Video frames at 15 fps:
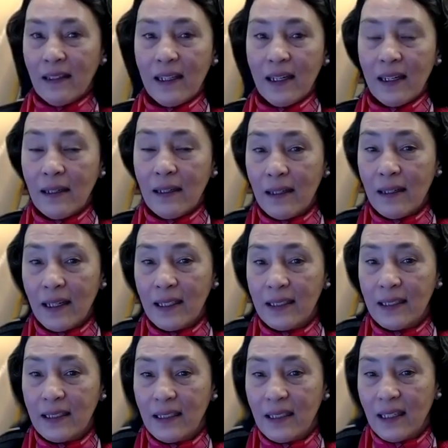uh,
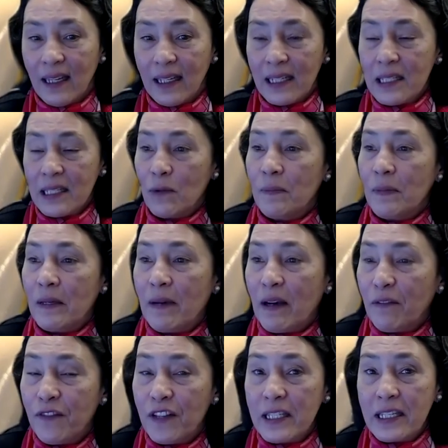I guess it would be
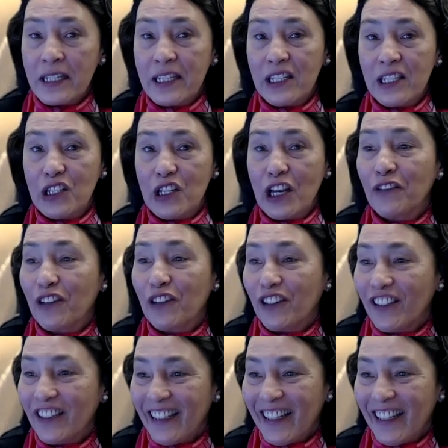about physics in
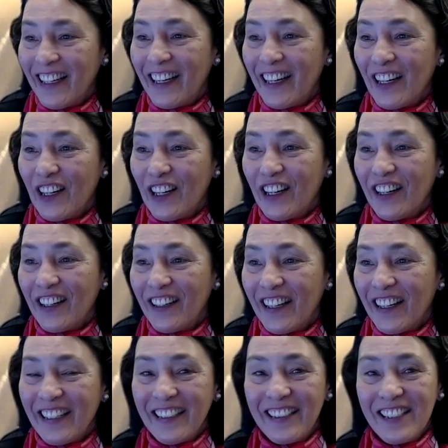general. Uh, mm-hmm.
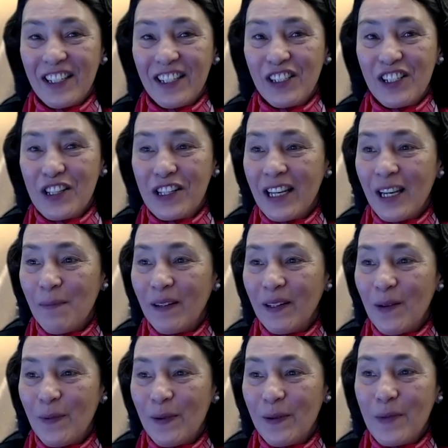to just keep an
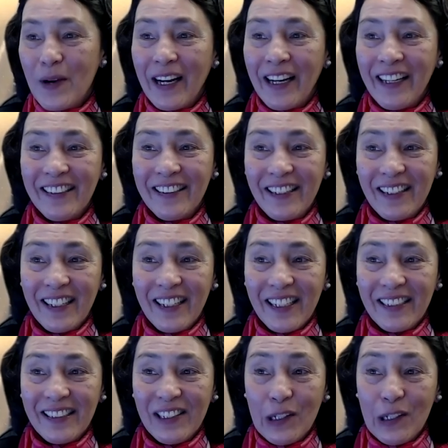open mind
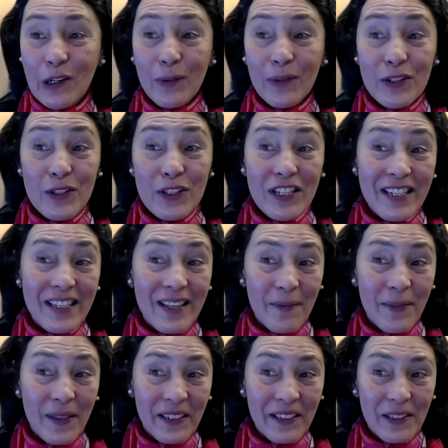and you know when you see
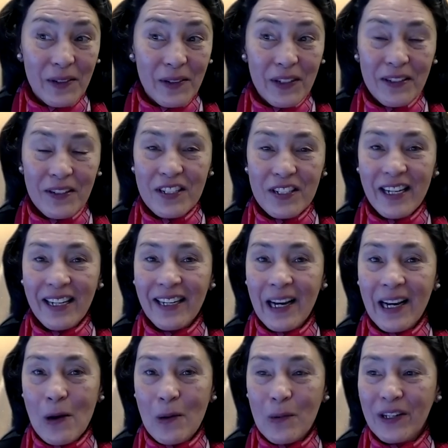something and don't understand
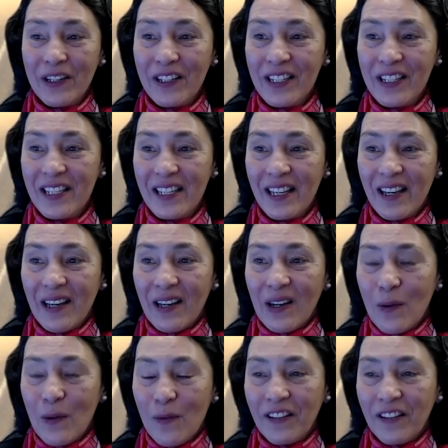how it works
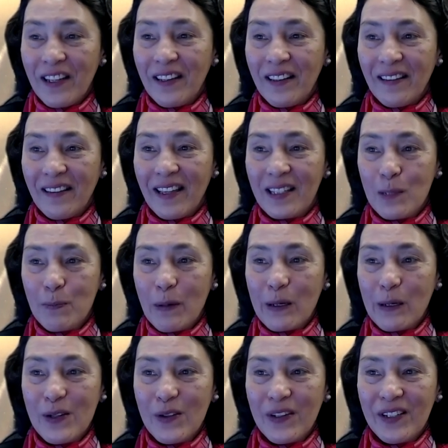hopefully that
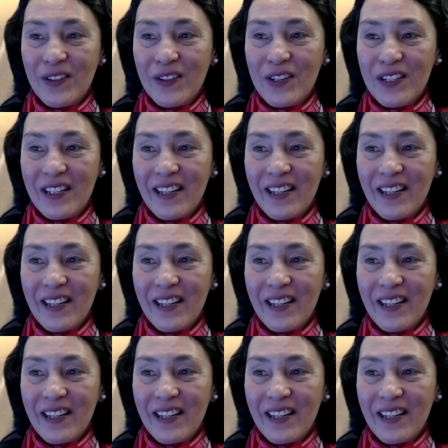sparks your interest